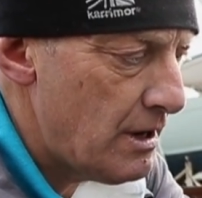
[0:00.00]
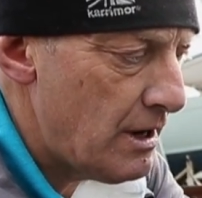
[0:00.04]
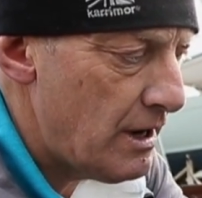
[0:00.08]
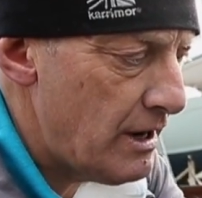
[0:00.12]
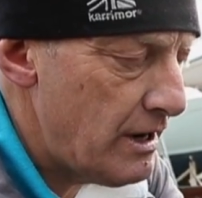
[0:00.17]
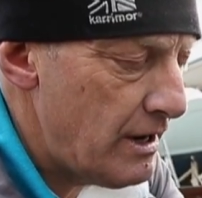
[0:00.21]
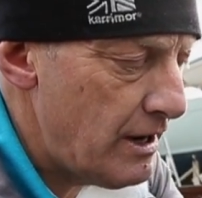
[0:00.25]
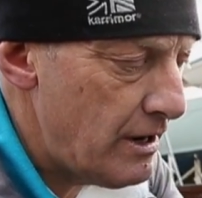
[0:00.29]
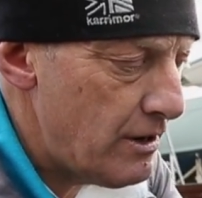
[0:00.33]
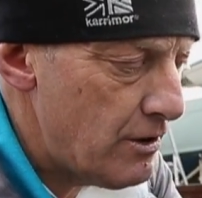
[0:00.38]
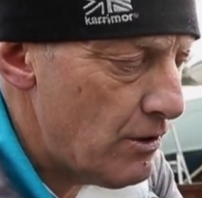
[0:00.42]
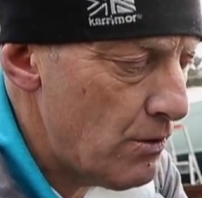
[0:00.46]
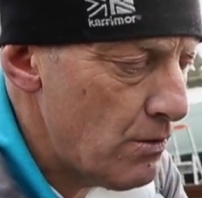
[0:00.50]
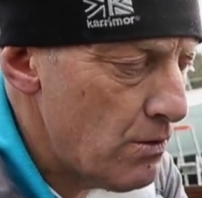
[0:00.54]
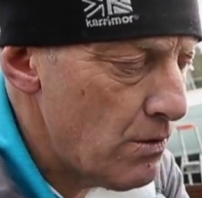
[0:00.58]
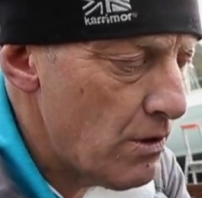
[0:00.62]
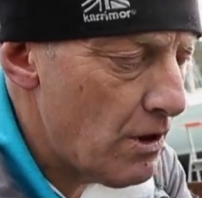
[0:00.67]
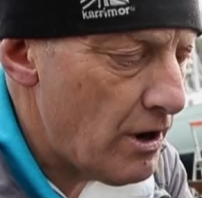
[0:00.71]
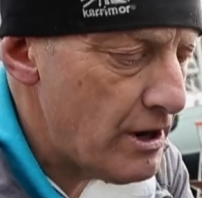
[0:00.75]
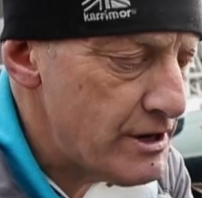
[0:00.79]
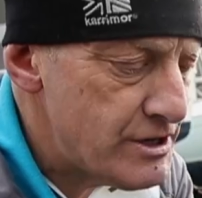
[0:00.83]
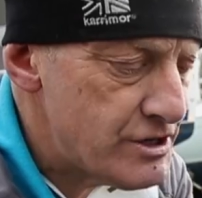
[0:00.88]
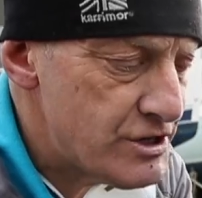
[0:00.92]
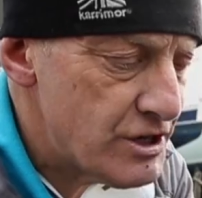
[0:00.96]
And then all
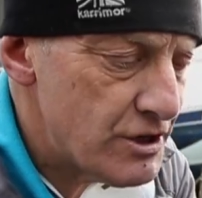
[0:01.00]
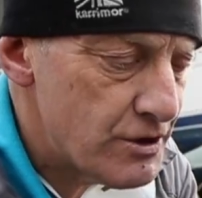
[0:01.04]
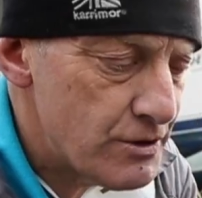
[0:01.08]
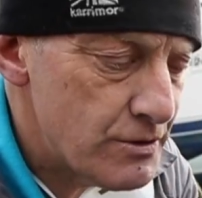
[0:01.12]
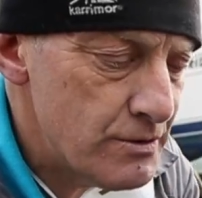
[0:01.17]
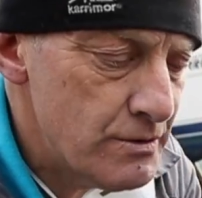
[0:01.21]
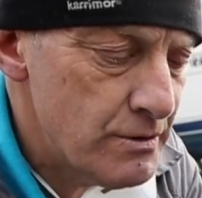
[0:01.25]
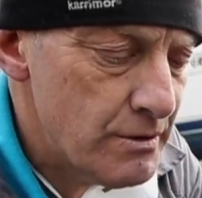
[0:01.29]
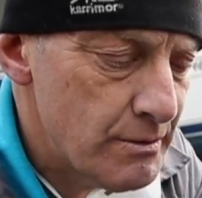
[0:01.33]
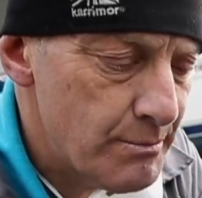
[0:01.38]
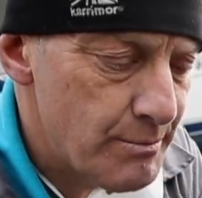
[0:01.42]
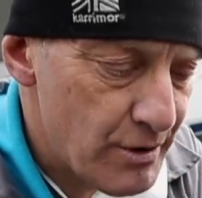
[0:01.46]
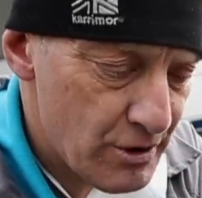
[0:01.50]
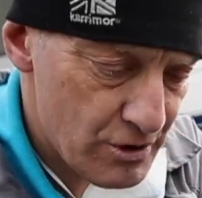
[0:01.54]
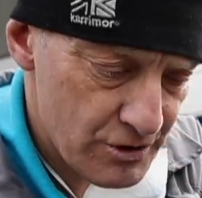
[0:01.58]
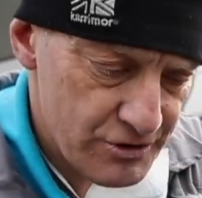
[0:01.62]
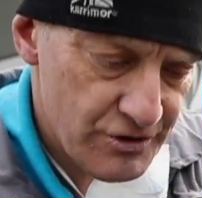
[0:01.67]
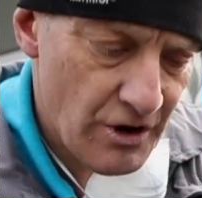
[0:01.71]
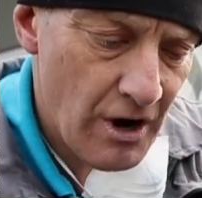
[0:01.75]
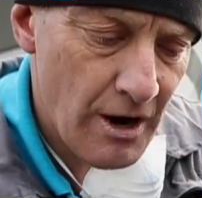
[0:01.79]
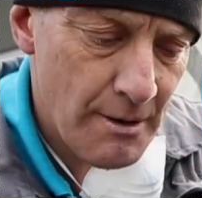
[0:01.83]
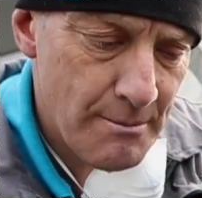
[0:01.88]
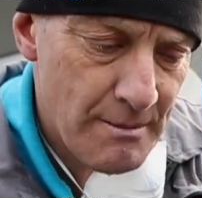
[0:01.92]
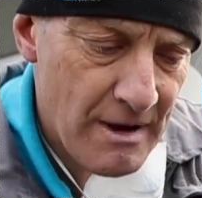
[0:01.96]
I do,
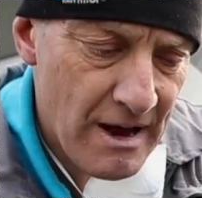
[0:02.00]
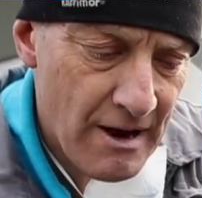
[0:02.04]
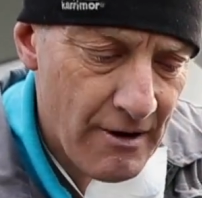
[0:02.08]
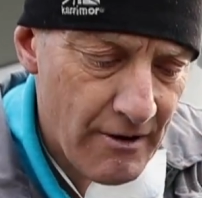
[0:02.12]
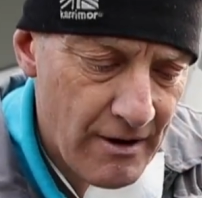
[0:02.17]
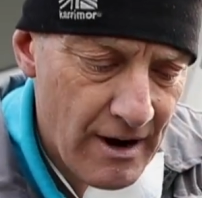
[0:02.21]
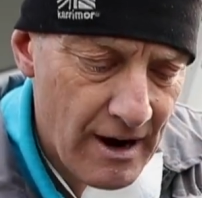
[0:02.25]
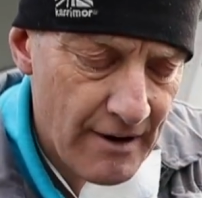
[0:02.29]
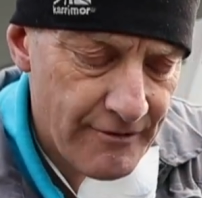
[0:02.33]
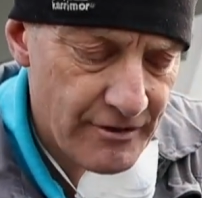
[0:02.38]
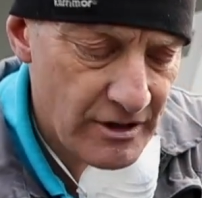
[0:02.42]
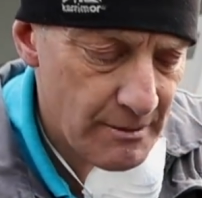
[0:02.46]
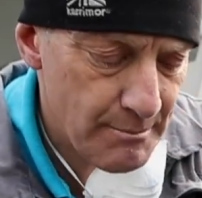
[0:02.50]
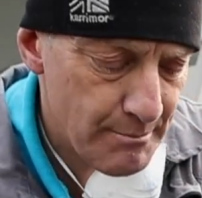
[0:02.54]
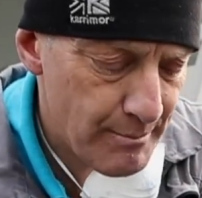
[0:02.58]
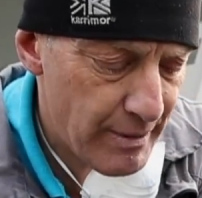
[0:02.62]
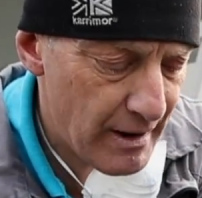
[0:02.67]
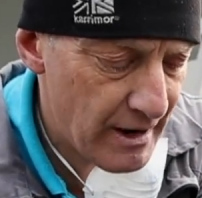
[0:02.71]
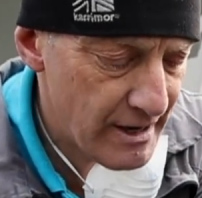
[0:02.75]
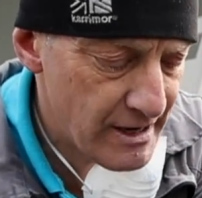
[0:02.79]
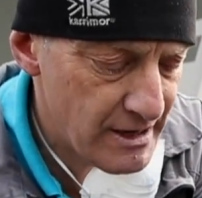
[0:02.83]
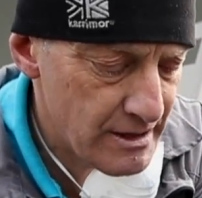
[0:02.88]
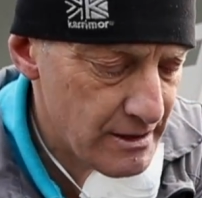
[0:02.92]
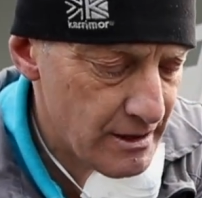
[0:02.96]
because I'm now covered in
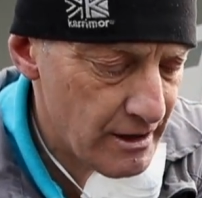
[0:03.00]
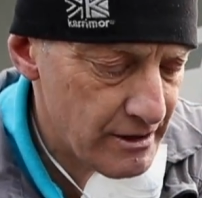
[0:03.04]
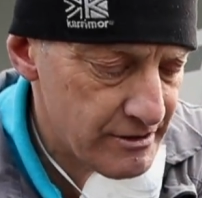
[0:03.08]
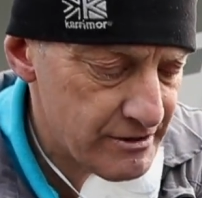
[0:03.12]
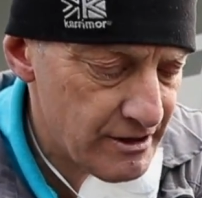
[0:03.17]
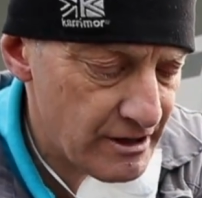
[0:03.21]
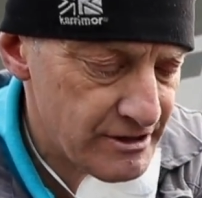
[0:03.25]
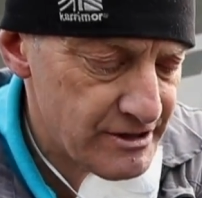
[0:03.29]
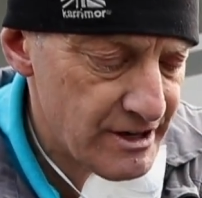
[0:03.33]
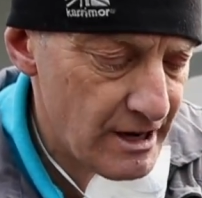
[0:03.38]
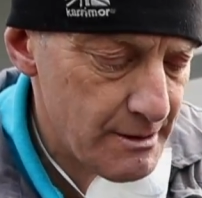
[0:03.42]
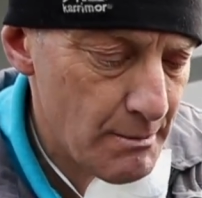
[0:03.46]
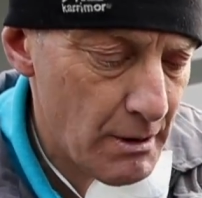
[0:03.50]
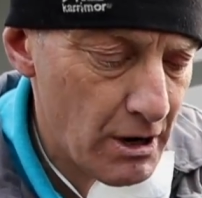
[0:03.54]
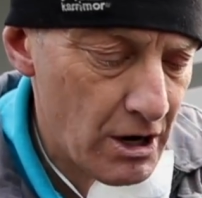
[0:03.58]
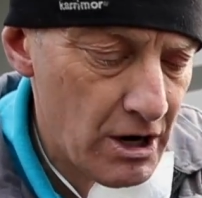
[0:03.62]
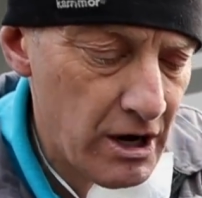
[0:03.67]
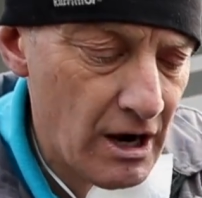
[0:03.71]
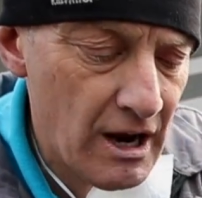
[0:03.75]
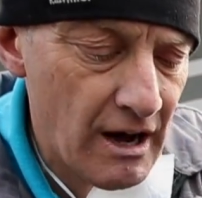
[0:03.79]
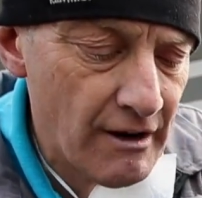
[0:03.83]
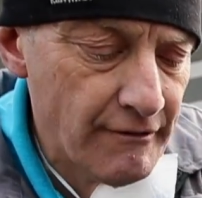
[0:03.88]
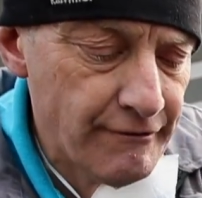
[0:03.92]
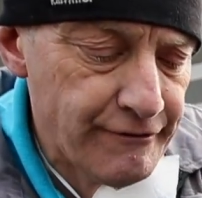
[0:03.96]
paint, is I take my
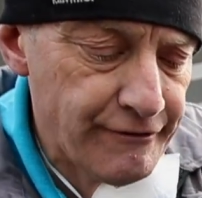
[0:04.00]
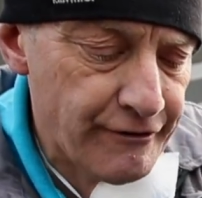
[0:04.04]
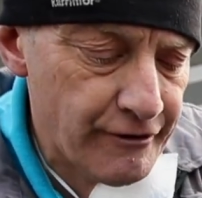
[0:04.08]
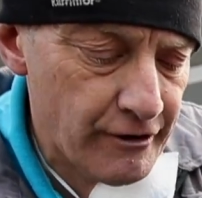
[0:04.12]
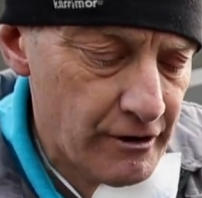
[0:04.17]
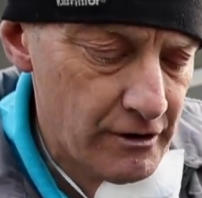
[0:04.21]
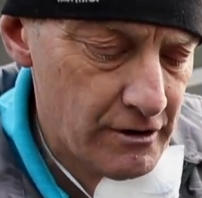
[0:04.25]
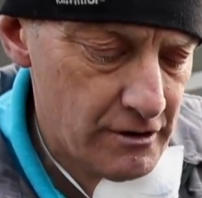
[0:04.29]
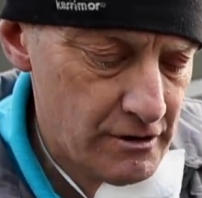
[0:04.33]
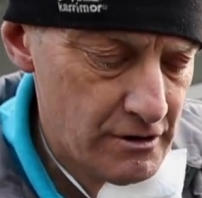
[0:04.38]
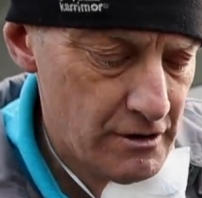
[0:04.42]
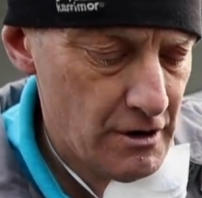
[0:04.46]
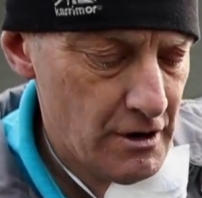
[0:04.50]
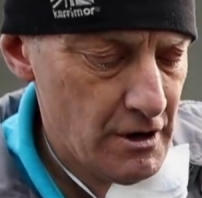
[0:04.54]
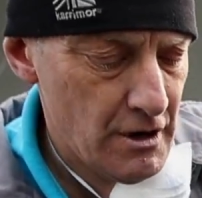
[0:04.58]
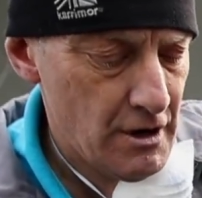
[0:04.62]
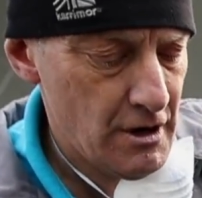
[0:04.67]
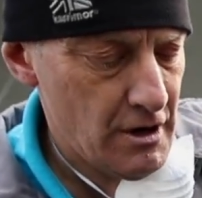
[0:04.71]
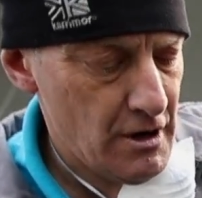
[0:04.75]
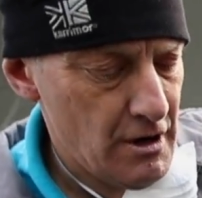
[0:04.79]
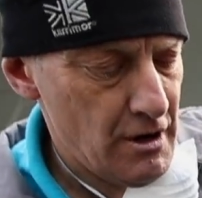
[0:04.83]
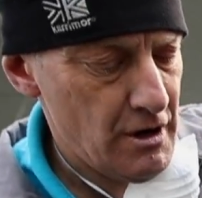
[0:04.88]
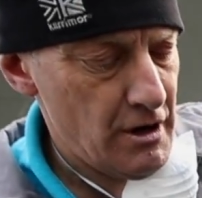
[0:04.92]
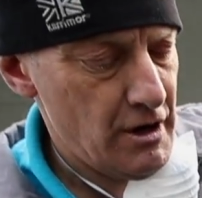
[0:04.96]
glove
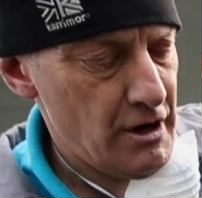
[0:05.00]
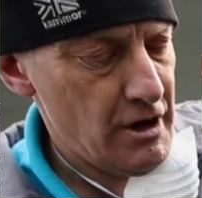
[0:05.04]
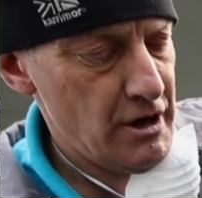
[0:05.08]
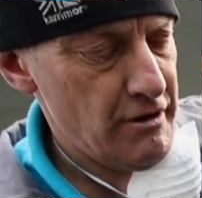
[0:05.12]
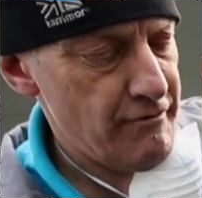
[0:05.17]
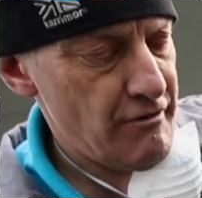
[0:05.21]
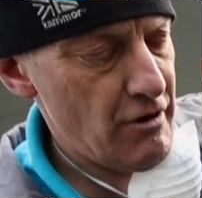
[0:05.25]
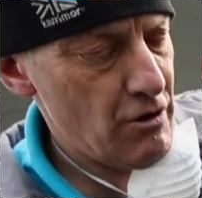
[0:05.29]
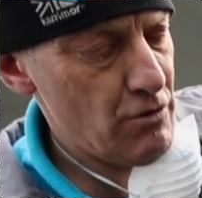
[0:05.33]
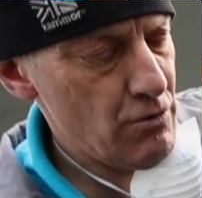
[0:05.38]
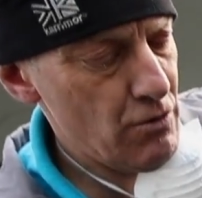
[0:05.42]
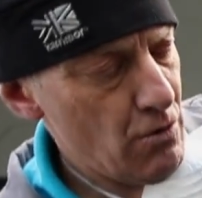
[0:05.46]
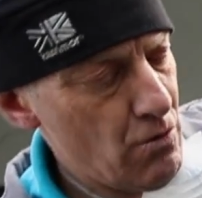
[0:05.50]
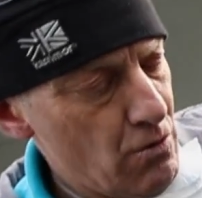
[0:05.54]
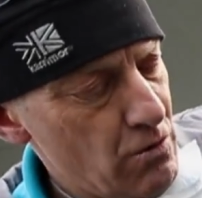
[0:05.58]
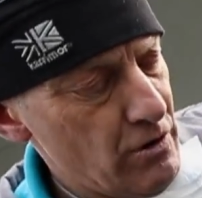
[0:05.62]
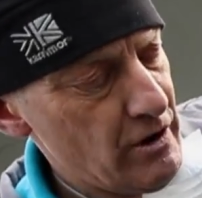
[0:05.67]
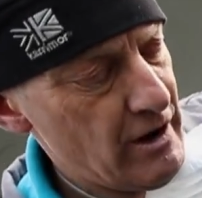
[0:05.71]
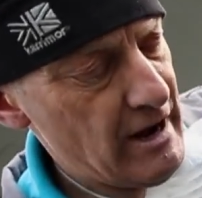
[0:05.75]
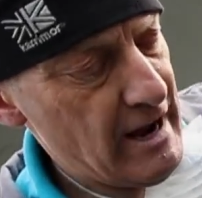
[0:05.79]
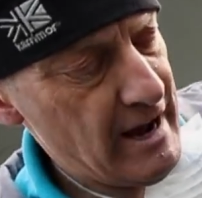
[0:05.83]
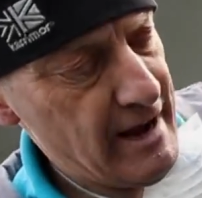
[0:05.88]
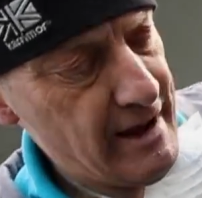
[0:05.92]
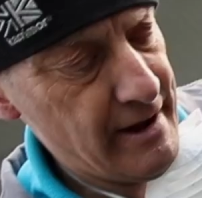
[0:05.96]
and I roll all
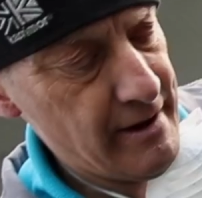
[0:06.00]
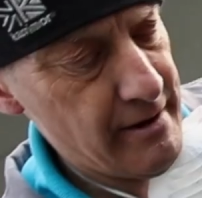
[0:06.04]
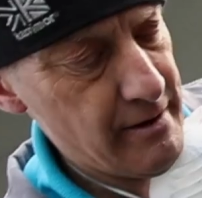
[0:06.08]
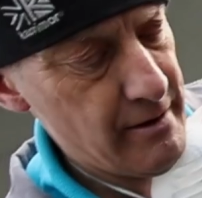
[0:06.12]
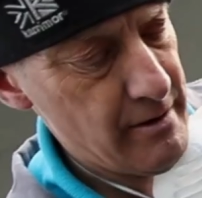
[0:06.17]
of that